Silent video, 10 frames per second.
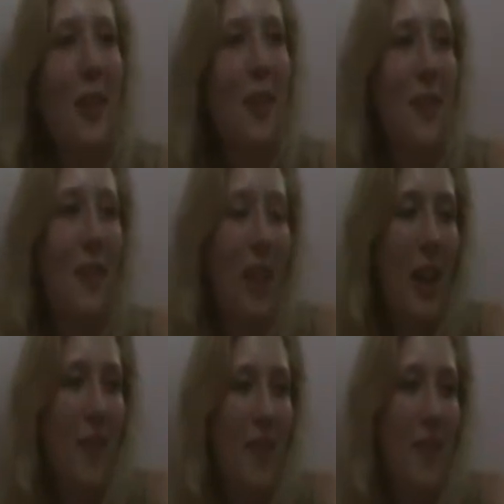Yeah.
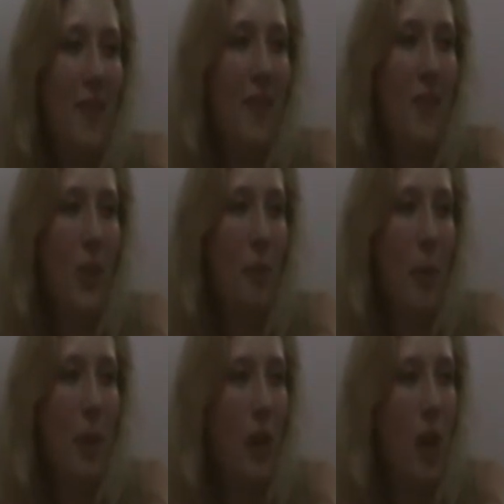Um,
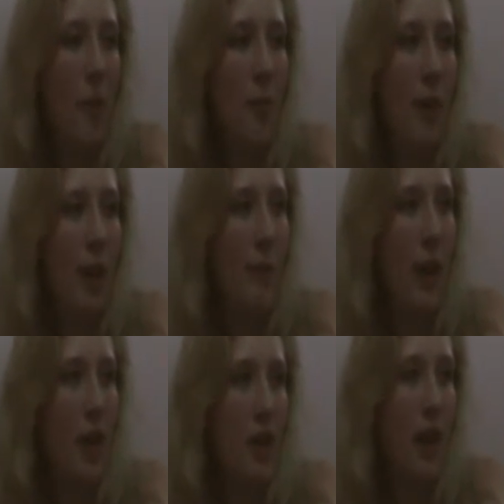but we got up, went
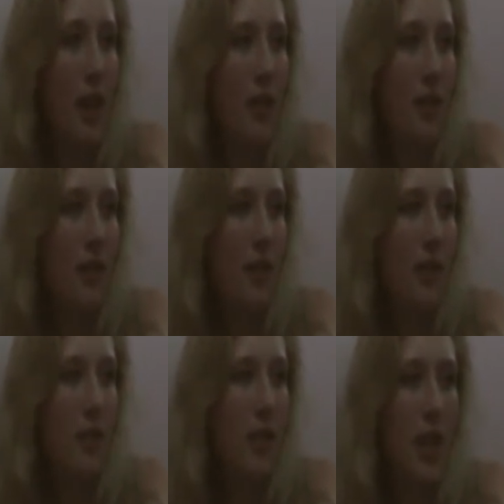about our day.
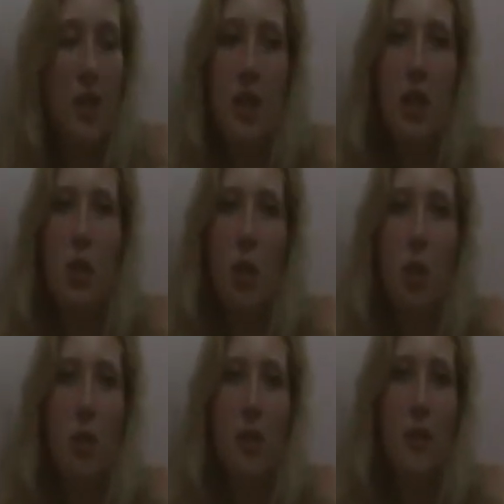They just didn't
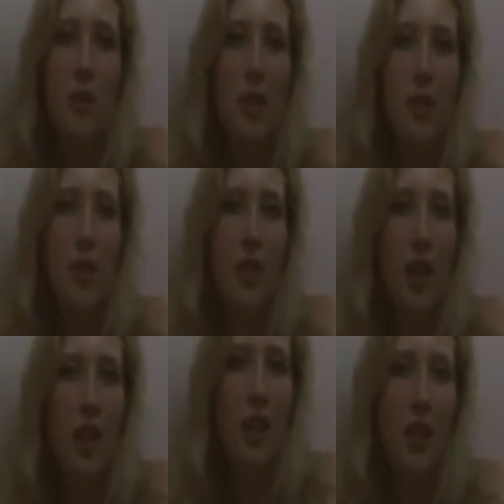talk to us at first,
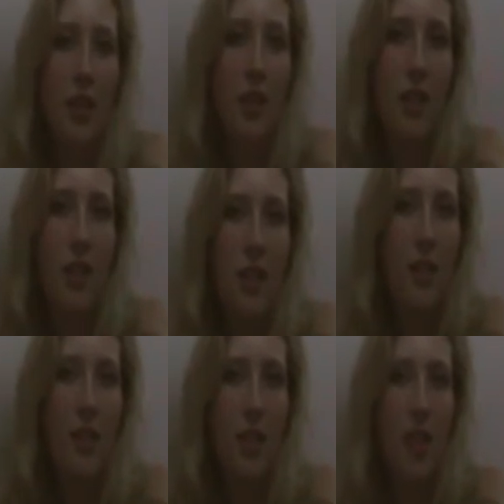did they? Yeah
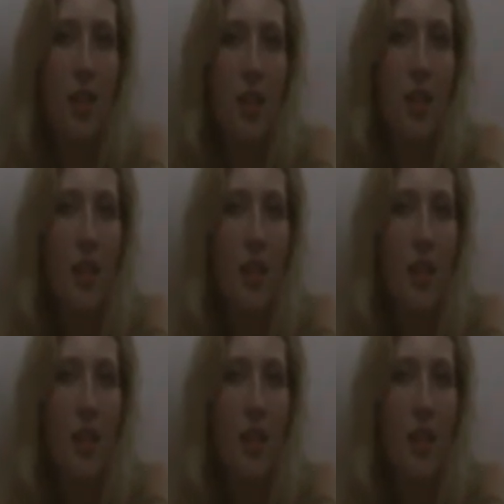it's good.